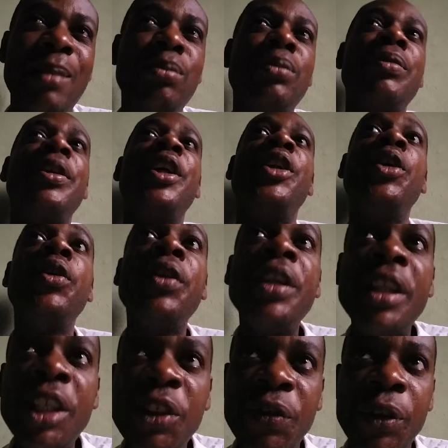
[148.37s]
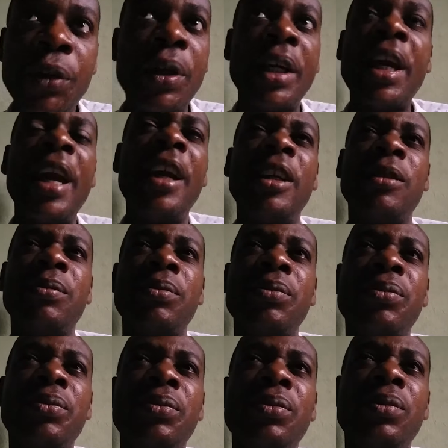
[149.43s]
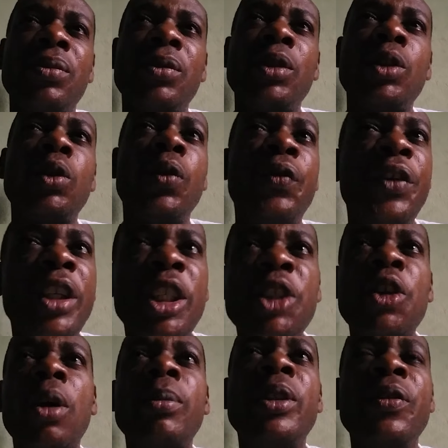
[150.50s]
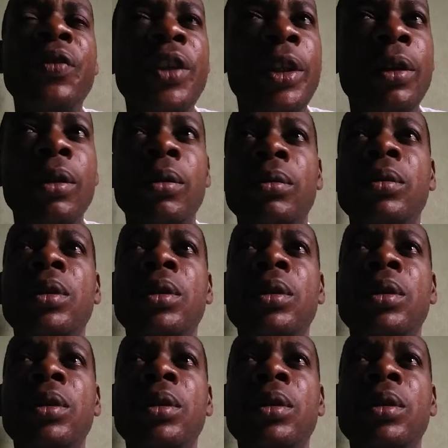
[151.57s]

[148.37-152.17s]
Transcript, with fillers: i'm redoing this video again to finish up the video